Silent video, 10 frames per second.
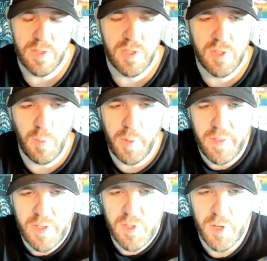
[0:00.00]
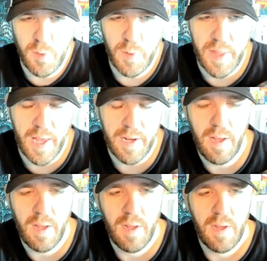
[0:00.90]
There's so many things you can do with that.
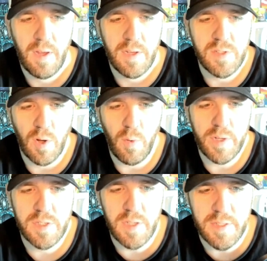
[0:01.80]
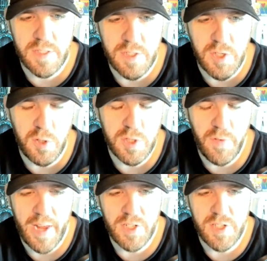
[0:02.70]
So it's such a huge
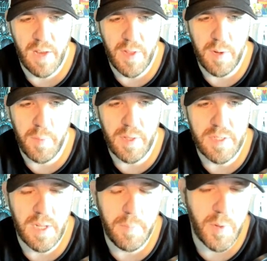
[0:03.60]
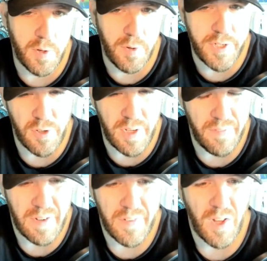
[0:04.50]
advantage to have that ability stapled on a creature,
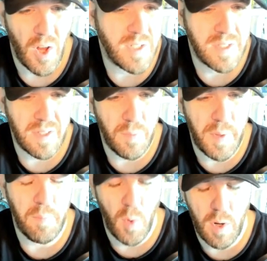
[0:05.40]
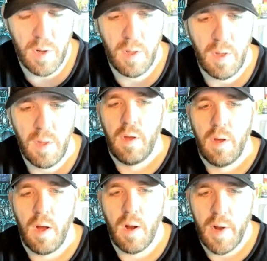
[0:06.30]
even if it costs a little bit more.
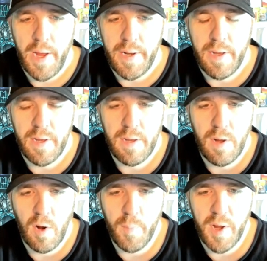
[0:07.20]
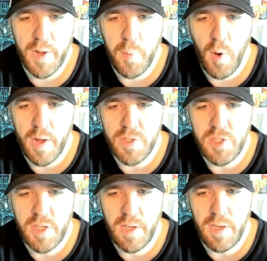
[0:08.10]
All right, Harmonic
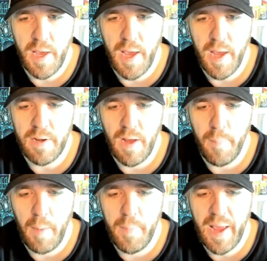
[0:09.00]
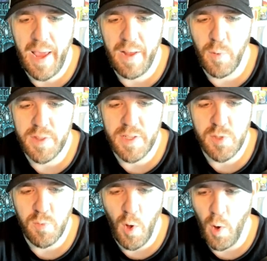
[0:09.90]
Prodigy, and I'm going to end with
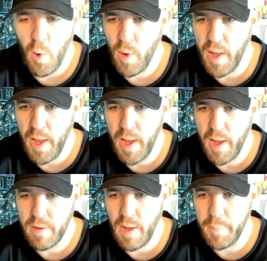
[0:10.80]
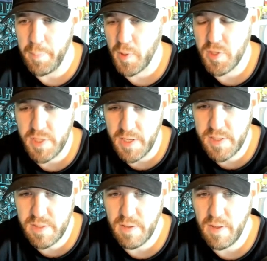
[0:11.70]
this row. And I mean,
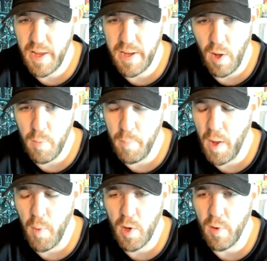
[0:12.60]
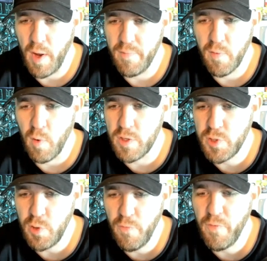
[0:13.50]
Persist and Unmarked Grave, of course,
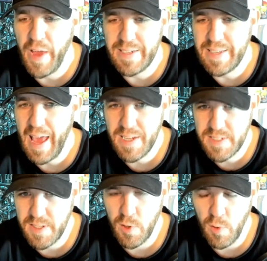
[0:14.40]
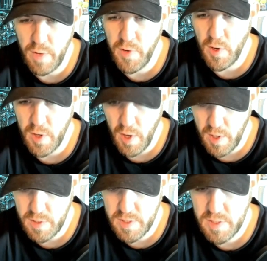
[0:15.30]
two fantastic graveyard
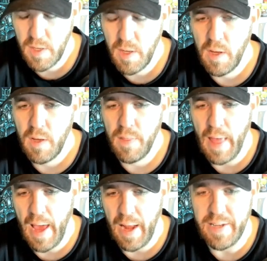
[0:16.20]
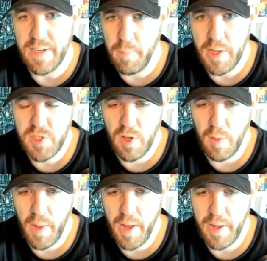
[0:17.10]
cards that I did mention
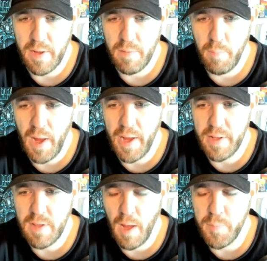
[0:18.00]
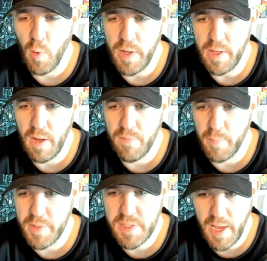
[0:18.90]
on my top 20
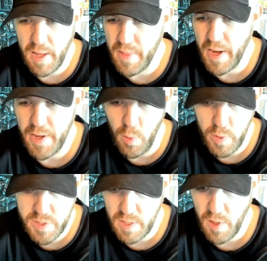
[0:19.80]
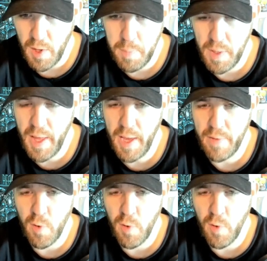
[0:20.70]
from the set that I knew would see a lot of play.